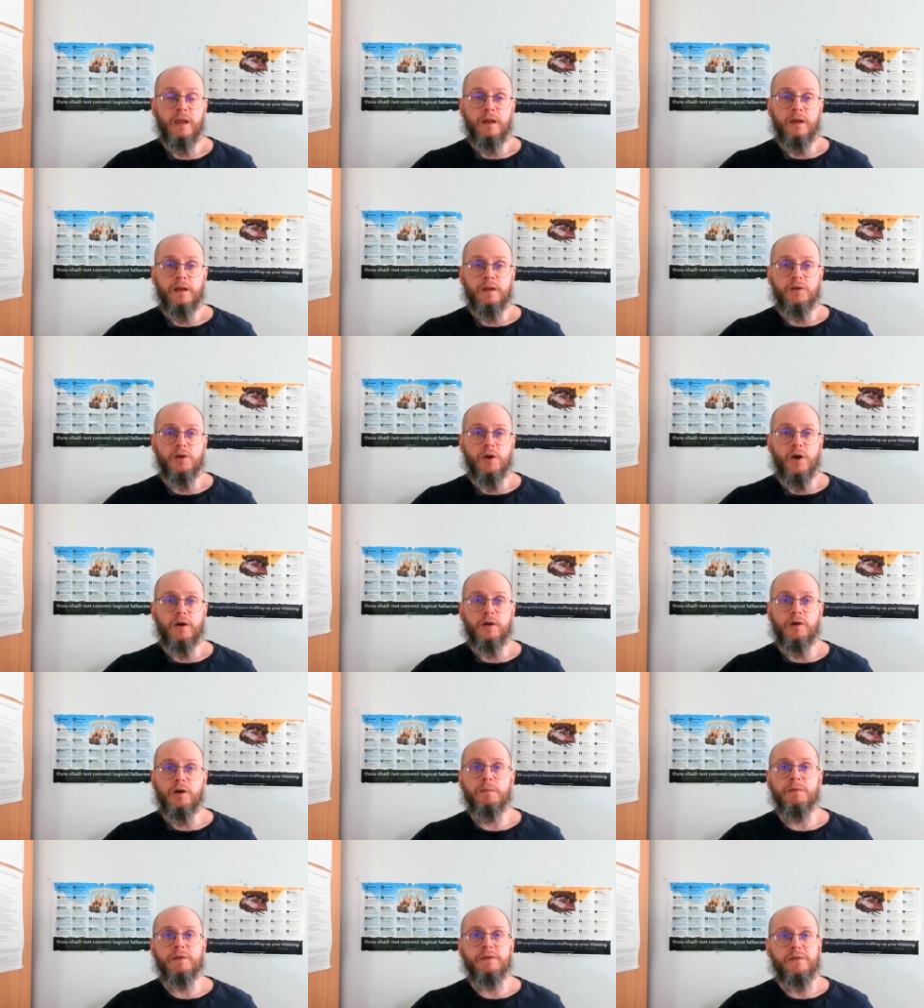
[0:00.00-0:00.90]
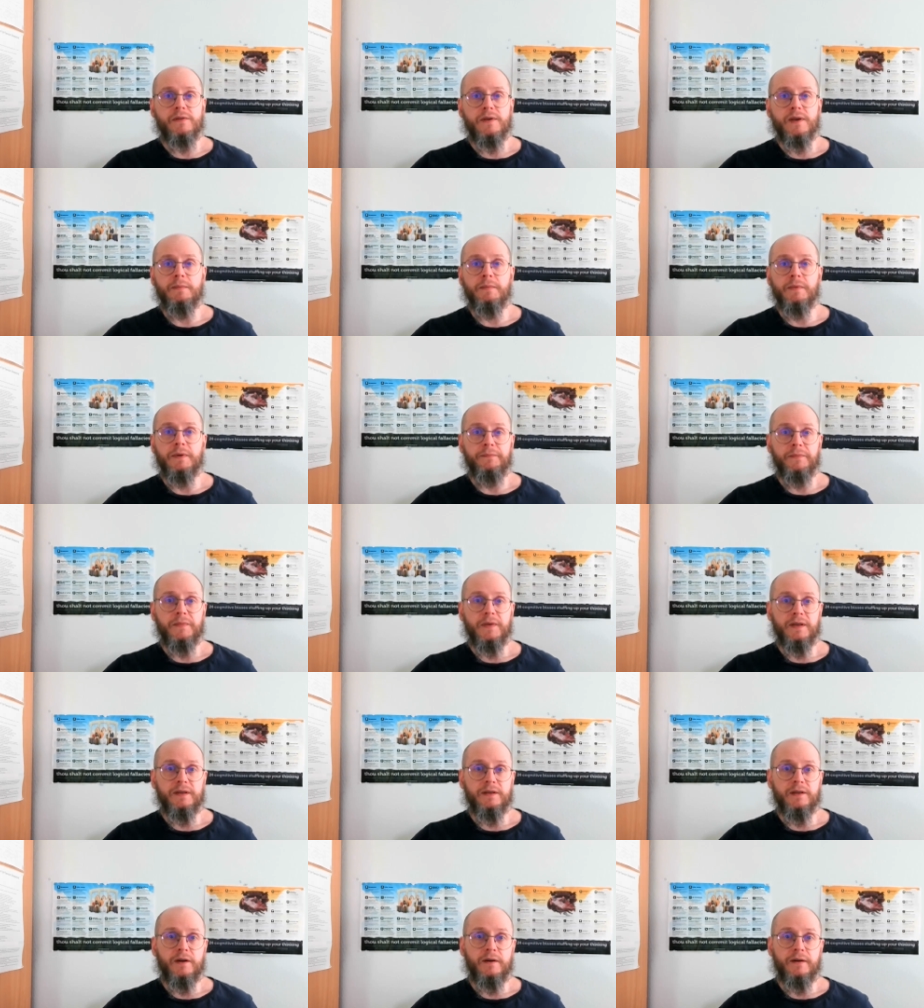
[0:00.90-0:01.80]
The common theme
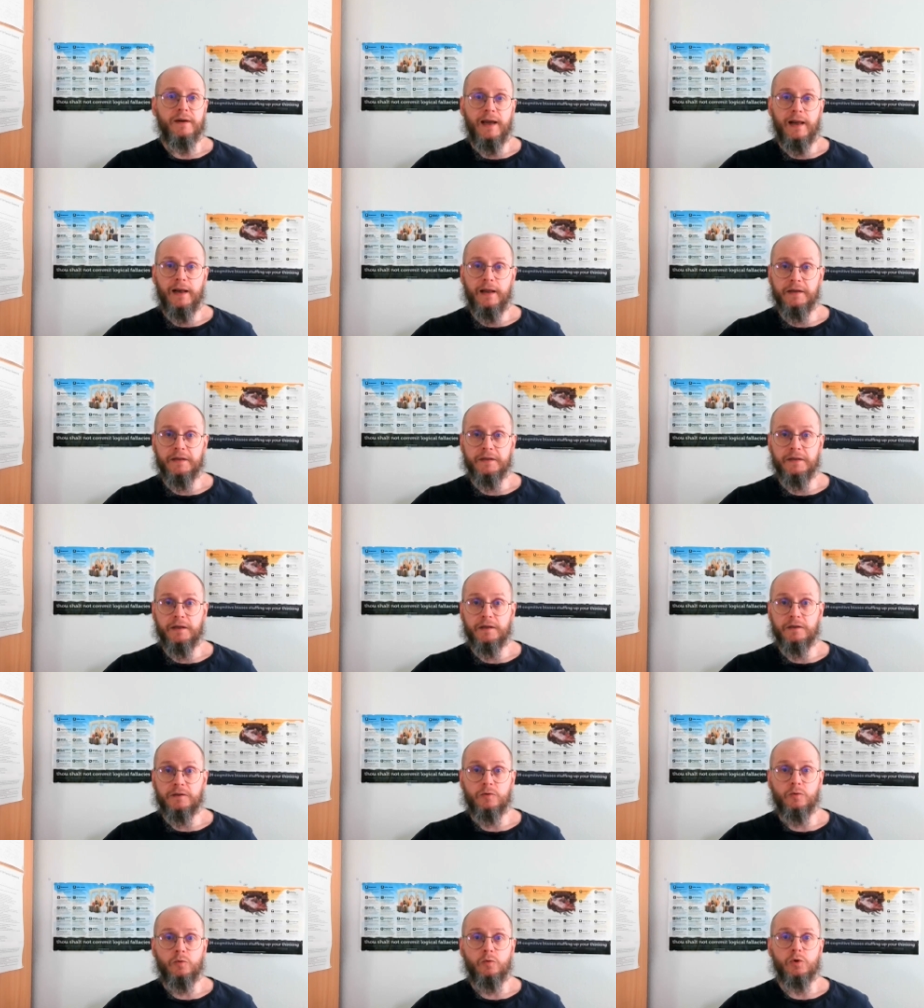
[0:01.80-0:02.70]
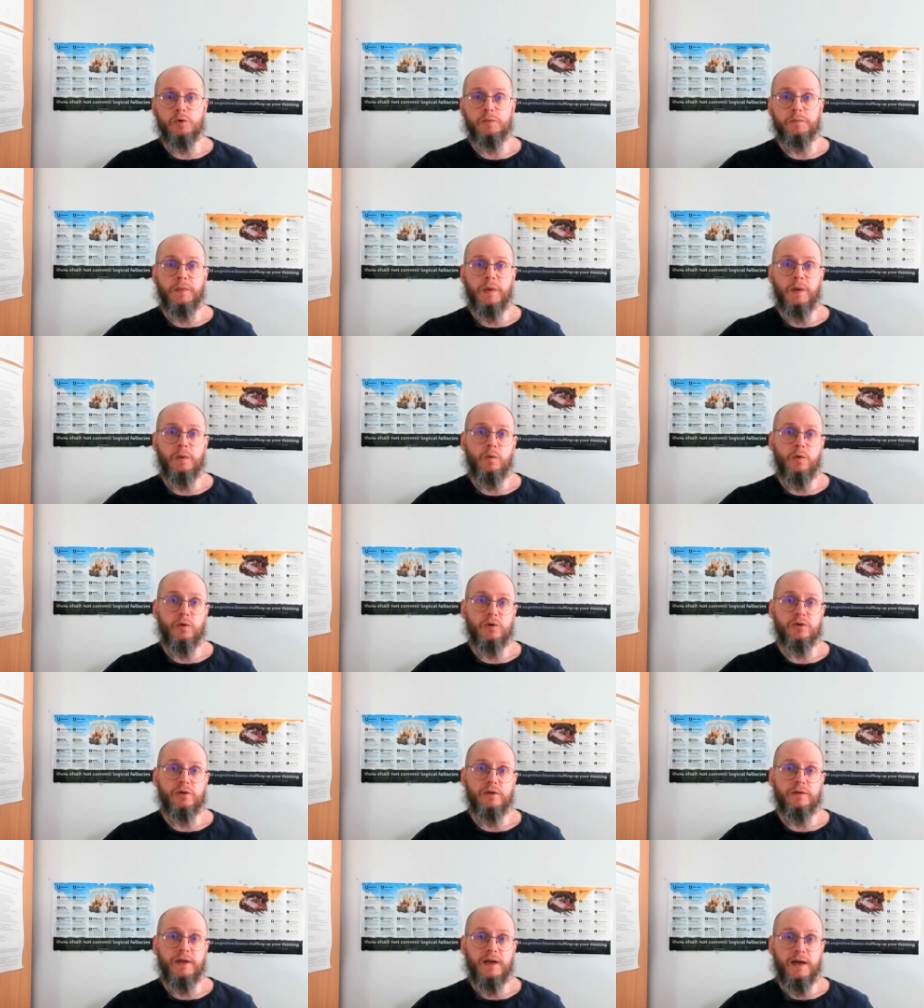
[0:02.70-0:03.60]
in the Hellenistic schools was
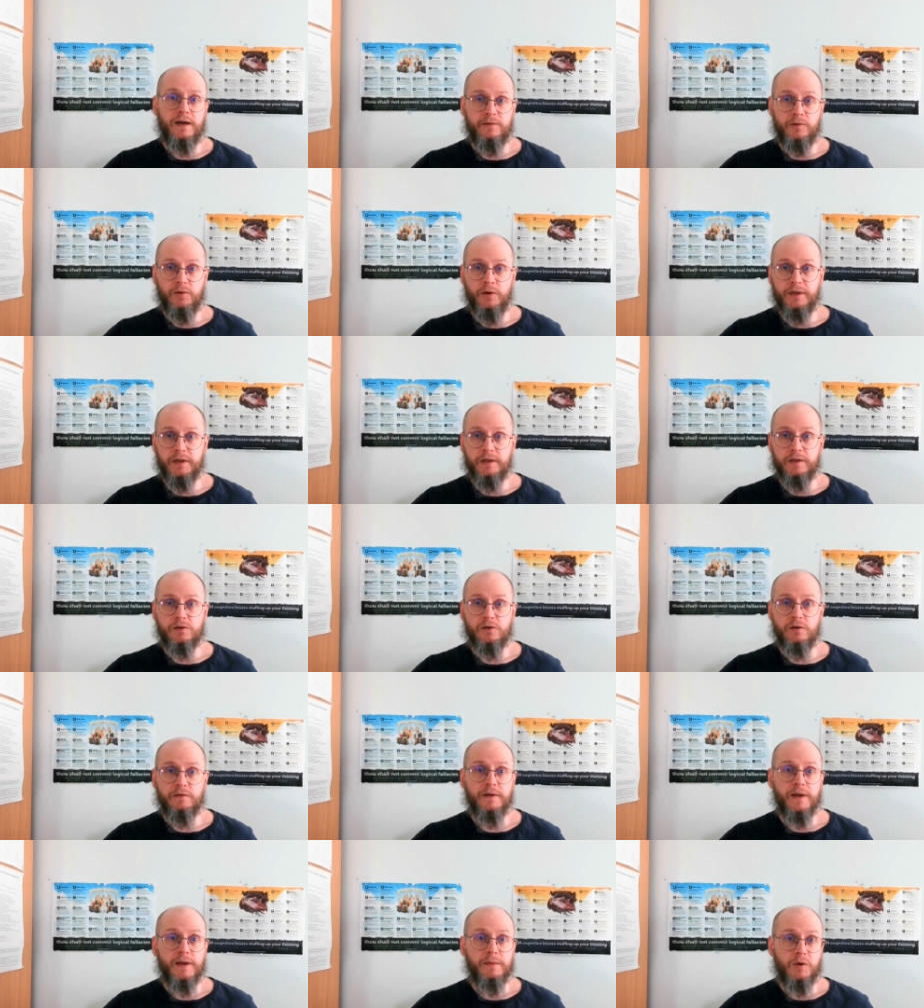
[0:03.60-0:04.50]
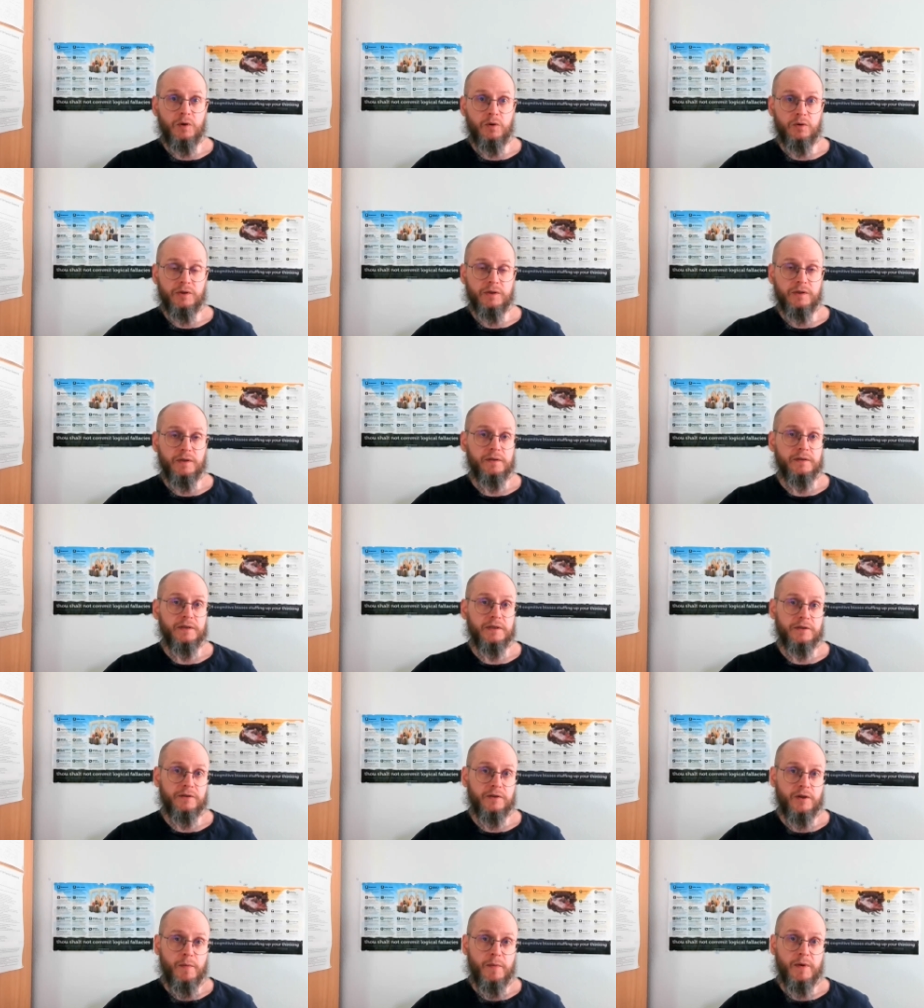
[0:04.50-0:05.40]
the avoidance of emotional
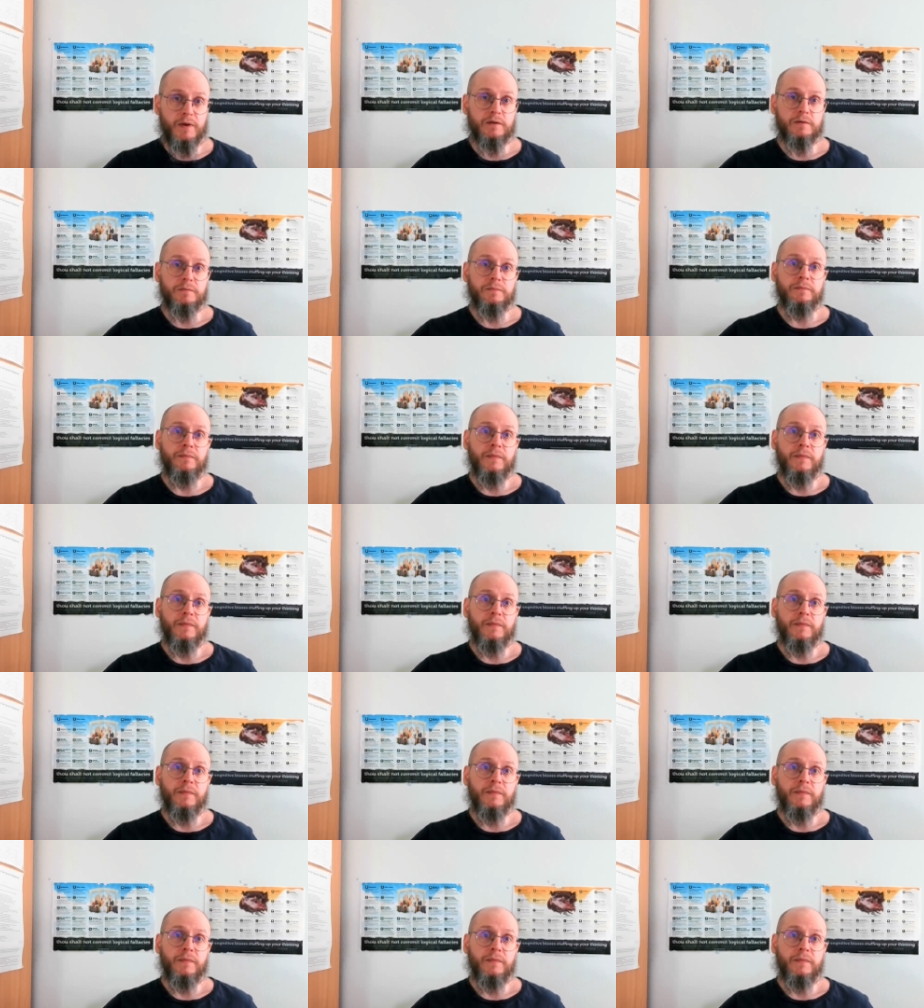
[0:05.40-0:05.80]
disturbance.